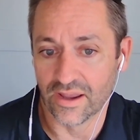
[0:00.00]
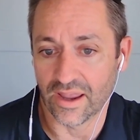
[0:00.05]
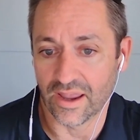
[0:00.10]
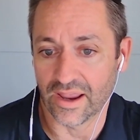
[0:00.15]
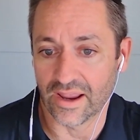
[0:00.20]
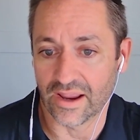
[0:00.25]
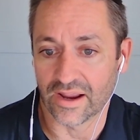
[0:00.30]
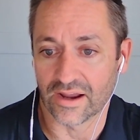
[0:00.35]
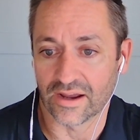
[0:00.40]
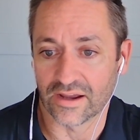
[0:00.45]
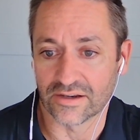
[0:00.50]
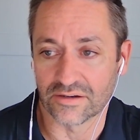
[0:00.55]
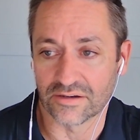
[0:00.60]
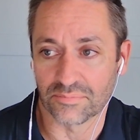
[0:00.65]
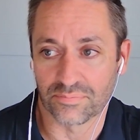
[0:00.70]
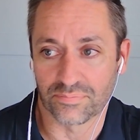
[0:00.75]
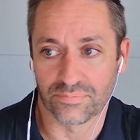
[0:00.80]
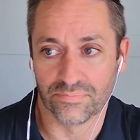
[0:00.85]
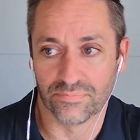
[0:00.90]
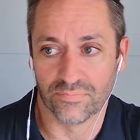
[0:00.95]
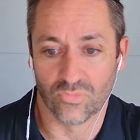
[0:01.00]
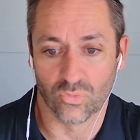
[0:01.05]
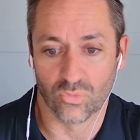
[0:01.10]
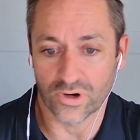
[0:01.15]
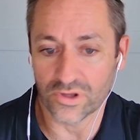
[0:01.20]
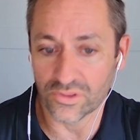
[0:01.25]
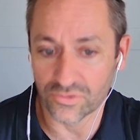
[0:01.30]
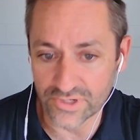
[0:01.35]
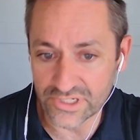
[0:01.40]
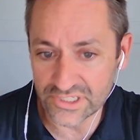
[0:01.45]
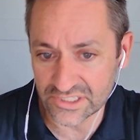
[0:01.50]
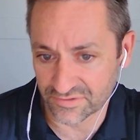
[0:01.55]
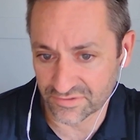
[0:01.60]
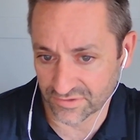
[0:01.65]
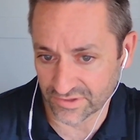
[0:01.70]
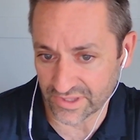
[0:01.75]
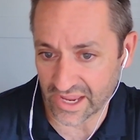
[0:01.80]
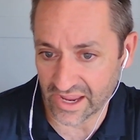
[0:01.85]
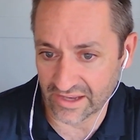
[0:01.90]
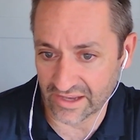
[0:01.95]
And one of the reasons
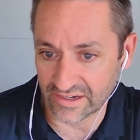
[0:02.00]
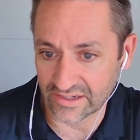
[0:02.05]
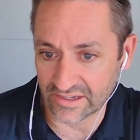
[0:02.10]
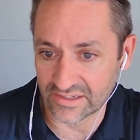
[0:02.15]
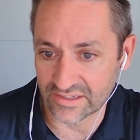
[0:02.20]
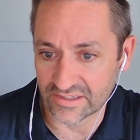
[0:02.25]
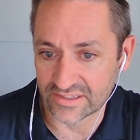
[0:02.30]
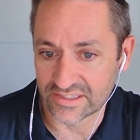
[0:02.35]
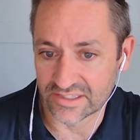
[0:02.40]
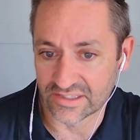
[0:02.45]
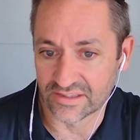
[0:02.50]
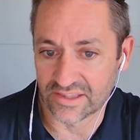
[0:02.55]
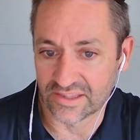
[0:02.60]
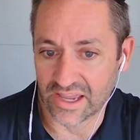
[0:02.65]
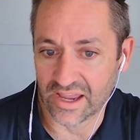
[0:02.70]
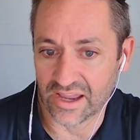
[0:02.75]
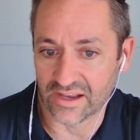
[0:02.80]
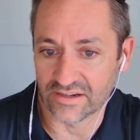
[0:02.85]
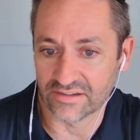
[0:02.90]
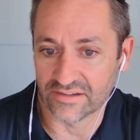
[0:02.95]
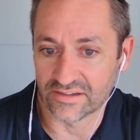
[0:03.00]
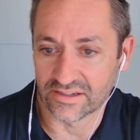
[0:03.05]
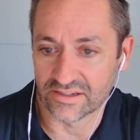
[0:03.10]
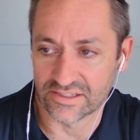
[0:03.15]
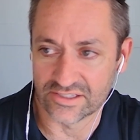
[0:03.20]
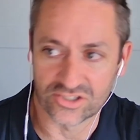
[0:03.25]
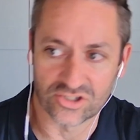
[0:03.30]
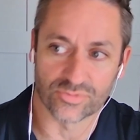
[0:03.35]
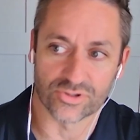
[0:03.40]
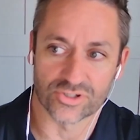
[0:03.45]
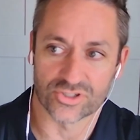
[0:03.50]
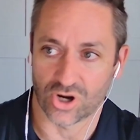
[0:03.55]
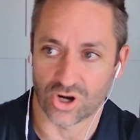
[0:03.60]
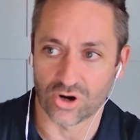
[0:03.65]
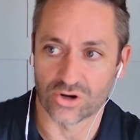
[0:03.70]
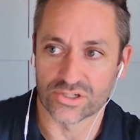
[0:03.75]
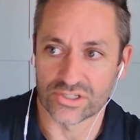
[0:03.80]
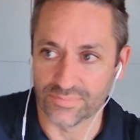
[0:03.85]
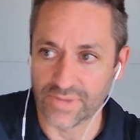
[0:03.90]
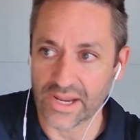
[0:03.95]
for that is that consumers
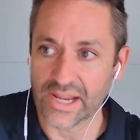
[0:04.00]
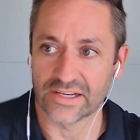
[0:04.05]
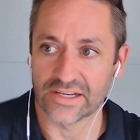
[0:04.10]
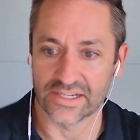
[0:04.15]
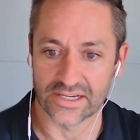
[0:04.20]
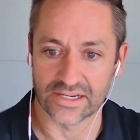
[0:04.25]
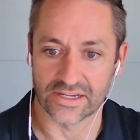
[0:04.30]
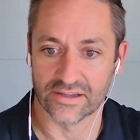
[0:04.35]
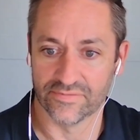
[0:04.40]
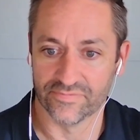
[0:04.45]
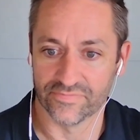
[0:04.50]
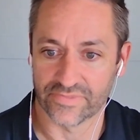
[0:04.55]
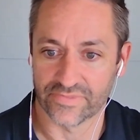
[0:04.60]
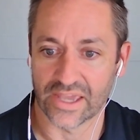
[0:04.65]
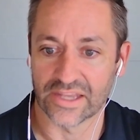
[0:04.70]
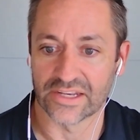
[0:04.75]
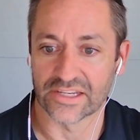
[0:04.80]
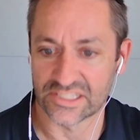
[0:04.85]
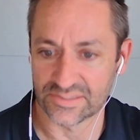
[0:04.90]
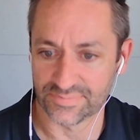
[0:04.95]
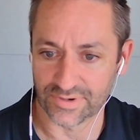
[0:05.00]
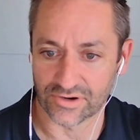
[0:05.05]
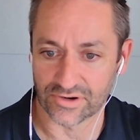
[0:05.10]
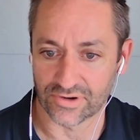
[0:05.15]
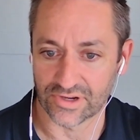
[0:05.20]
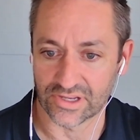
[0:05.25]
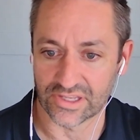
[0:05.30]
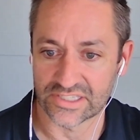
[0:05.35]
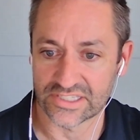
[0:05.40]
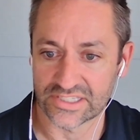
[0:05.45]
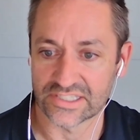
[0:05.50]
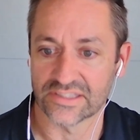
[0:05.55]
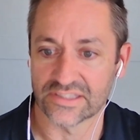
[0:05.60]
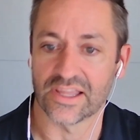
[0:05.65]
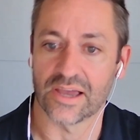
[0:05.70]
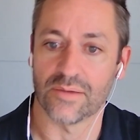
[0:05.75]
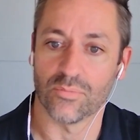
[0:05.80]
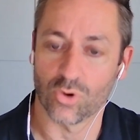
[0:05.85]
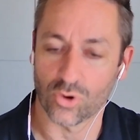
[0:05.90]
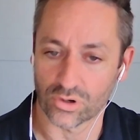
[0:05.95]
are demanding an experience
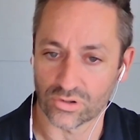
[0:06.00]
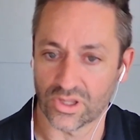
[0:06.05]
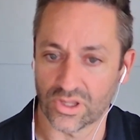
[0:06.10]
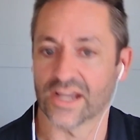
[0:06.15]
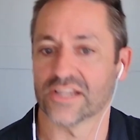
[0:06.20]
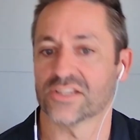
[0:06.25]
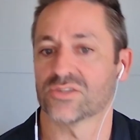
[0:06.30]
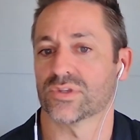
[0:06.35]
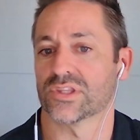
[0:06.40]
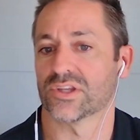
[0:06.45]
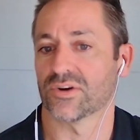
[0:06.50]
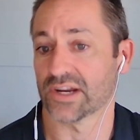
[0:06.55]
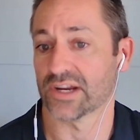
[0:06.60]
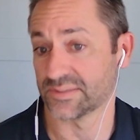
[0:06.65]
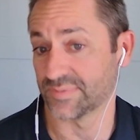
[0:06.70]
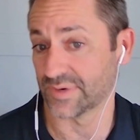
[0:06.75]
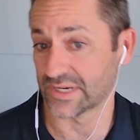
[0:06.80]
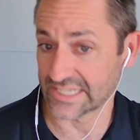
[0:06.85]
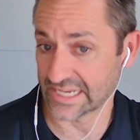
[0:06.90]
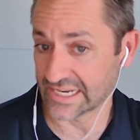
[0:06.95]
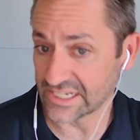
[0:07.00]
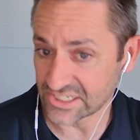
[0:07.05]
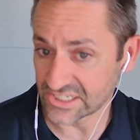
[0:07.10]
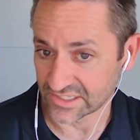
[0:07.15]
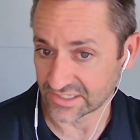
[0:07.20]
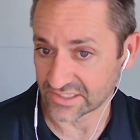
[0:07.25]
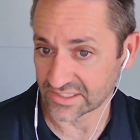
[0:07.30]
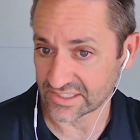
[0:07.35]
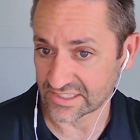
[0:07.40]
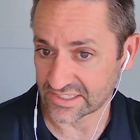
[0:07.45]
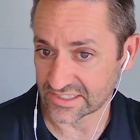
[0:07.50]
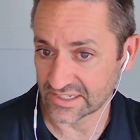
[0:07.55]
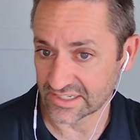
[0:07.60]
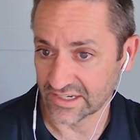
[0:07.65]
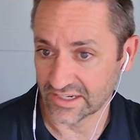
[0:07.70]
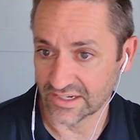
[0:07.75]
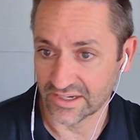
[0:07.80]
that more aligns with their expectations.